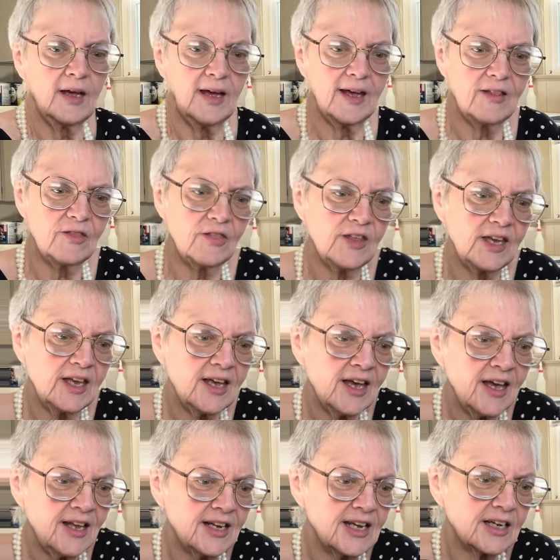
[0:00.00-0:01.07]
And
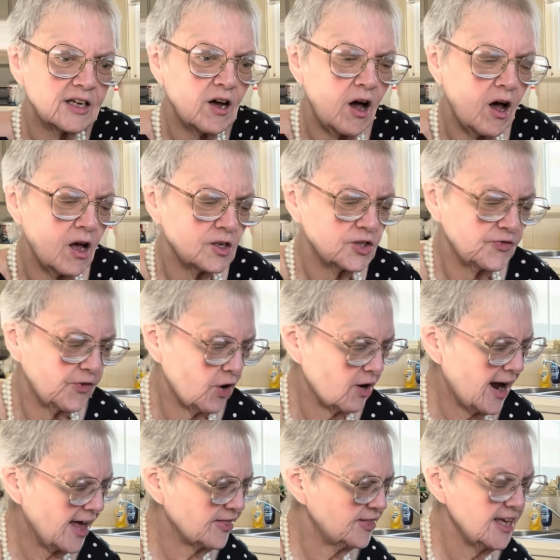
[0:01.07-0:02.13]
then it calls for,
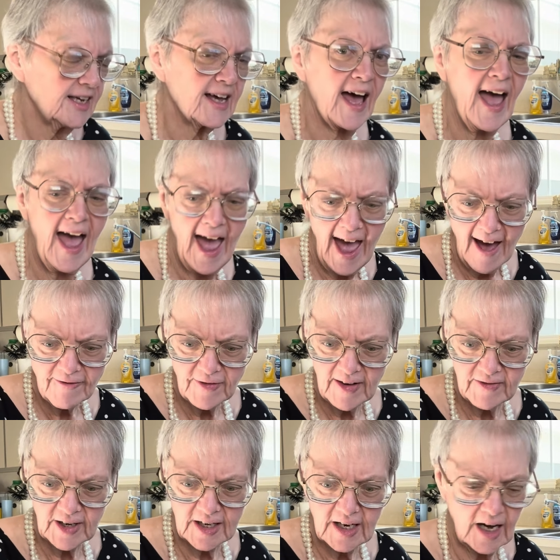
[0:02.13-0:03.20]
I think, a half of
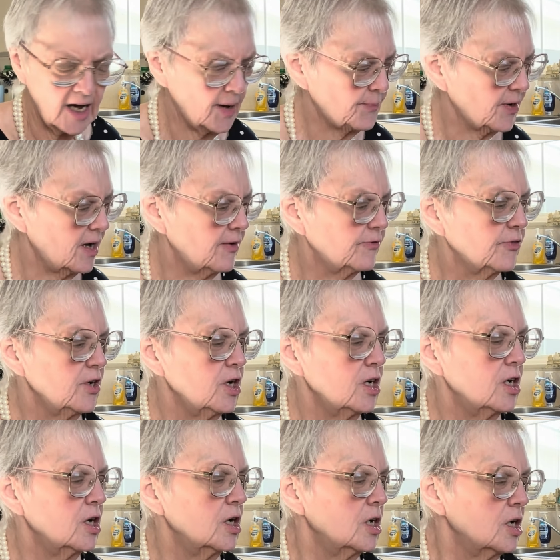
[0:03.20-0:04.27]
a cup of
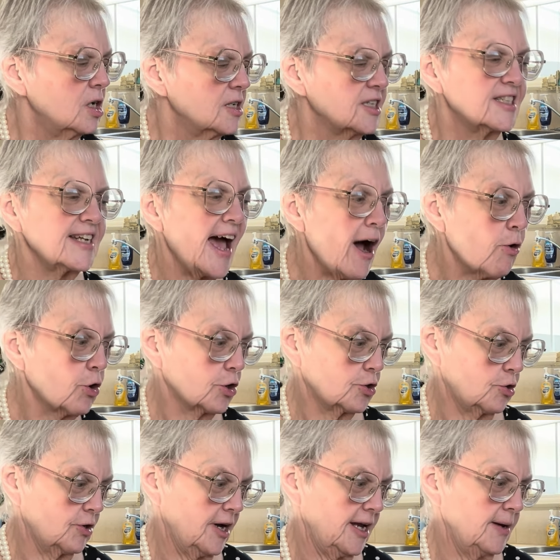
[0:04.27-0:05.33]
sour
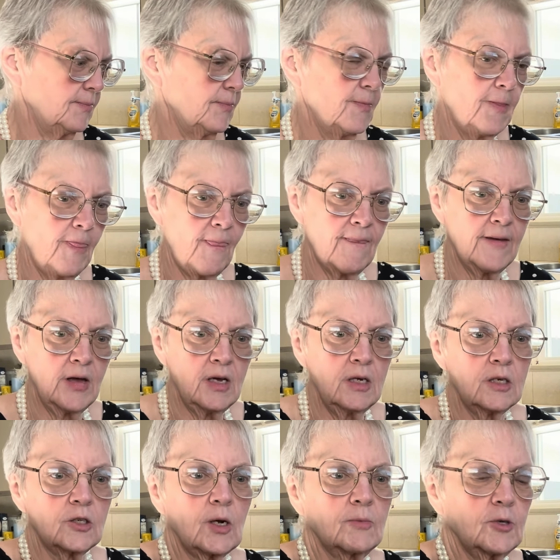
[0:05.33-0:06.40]
cream.
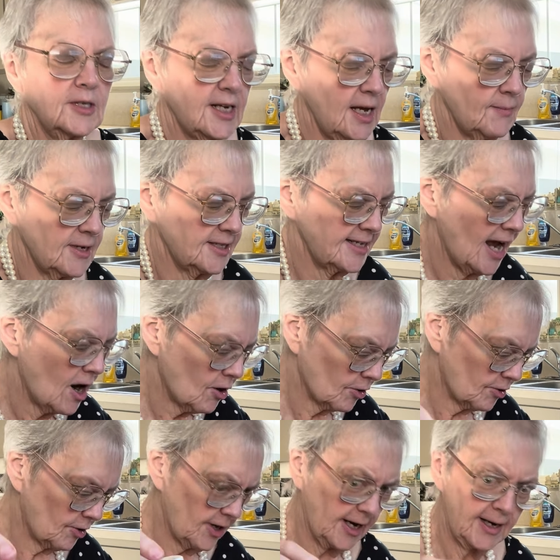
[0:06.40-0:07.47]
So I'm gonna take my sour
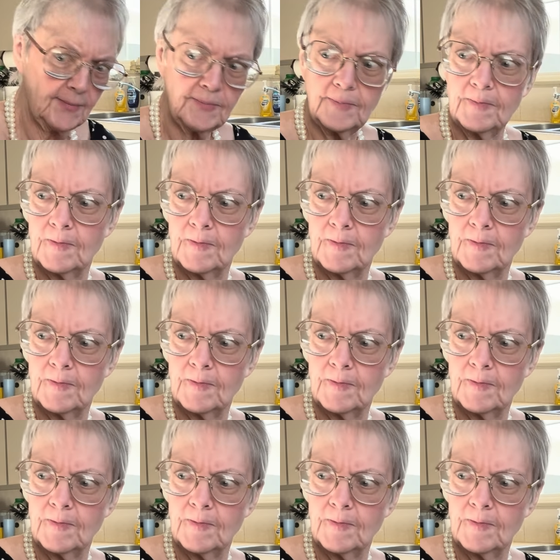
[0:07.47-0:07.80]
cream.